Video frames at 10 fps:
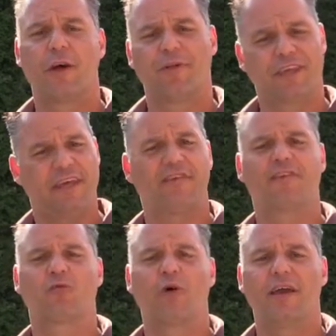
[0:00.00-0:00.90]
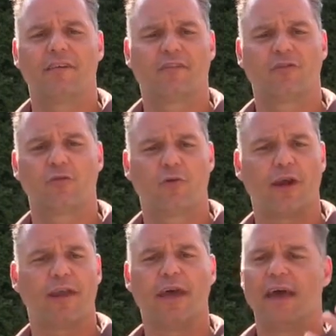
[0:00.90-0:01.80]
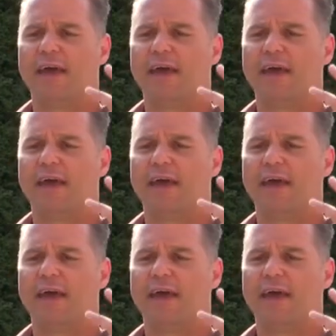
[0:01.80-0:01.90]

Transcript: But the easiest way is to bring